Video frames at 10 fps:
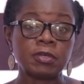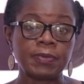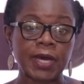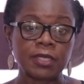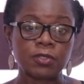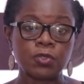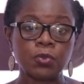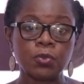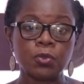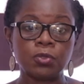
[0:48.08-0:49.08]
the past
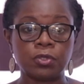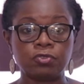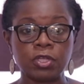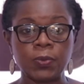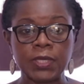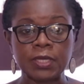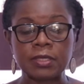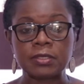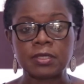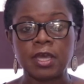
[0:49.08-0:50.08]
2 to 3
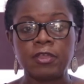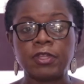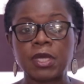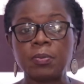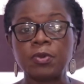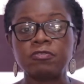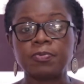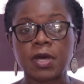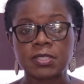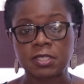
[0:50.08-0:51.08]
weeks, the number
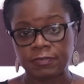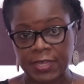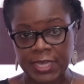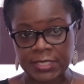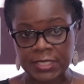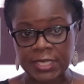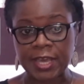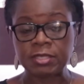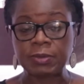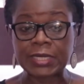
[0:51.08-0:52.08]
of positive cases
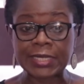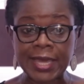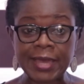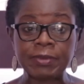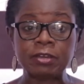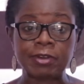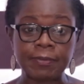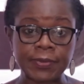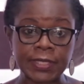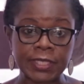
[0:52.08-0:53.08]
has been climbing
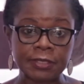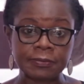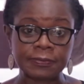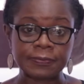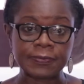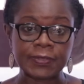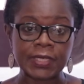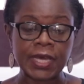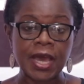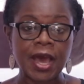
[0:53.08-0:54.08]
rapidly.
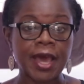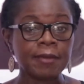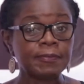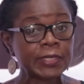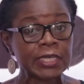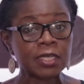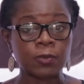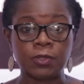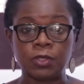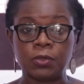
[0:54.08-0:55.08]
I am
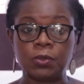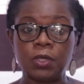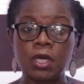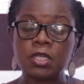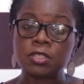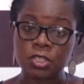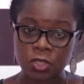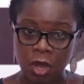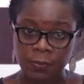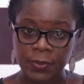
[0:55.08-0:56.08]
pleading with you to
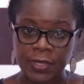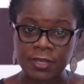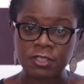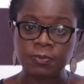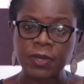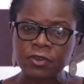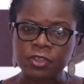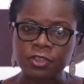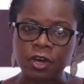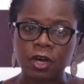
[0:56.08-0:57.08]
stop and spare a
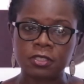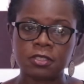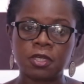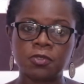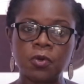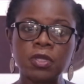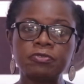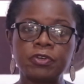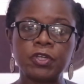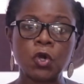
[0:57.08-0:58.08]
thought, not only
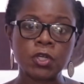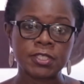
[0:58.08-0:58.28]
for your